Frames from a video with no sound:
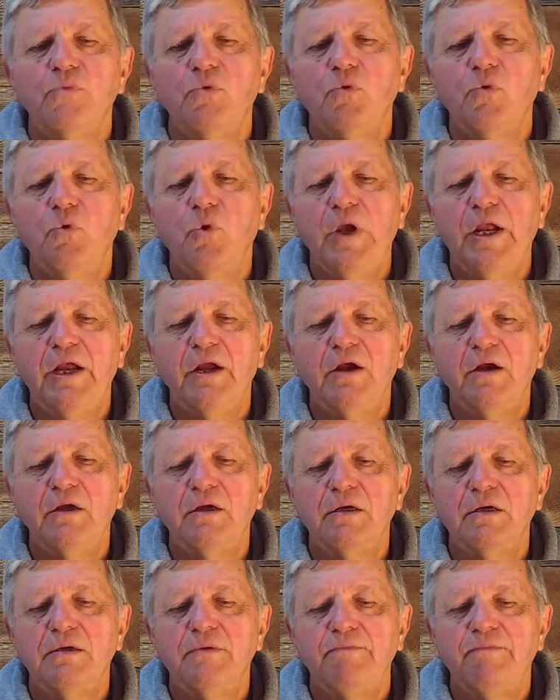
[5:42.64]

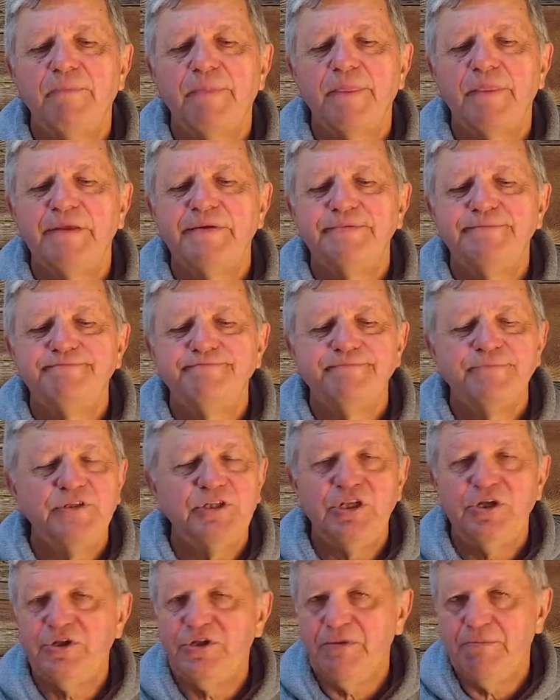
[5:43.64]
where,
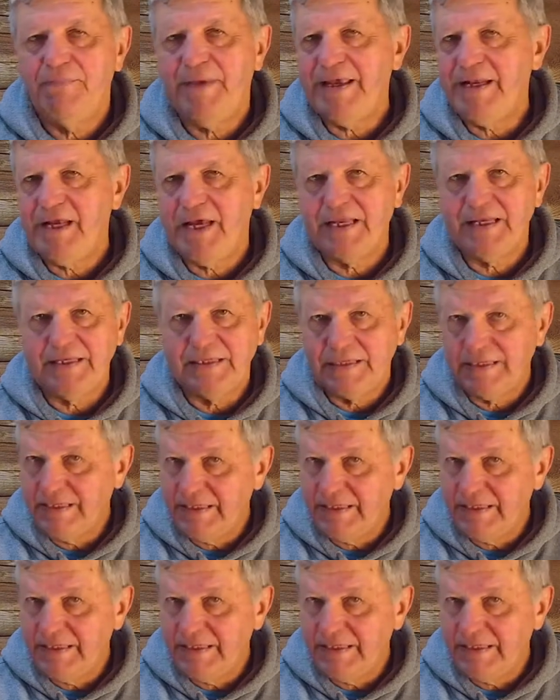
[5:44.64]
you may not.